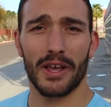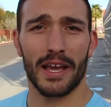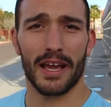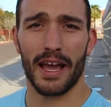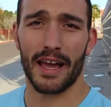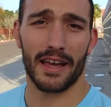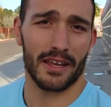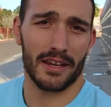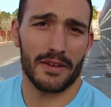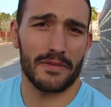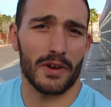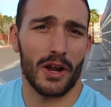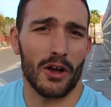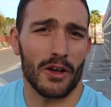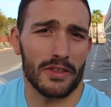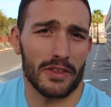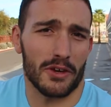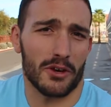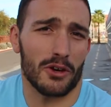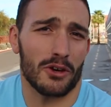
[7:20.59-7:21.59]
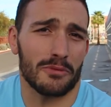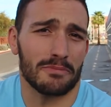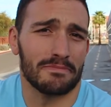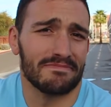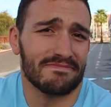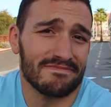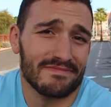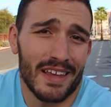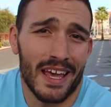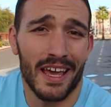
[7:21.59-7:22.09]
Like I couldn't even ollie the curb.
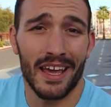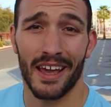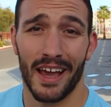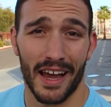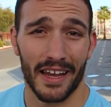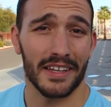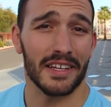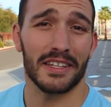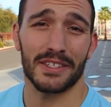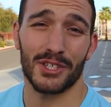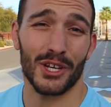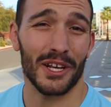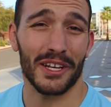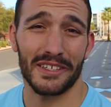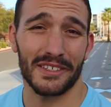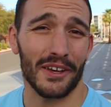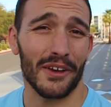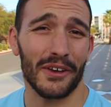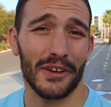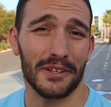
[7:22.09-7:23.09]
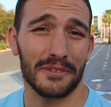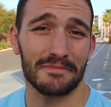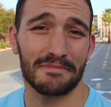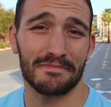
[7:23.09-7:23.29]
I did a Chinese ollie.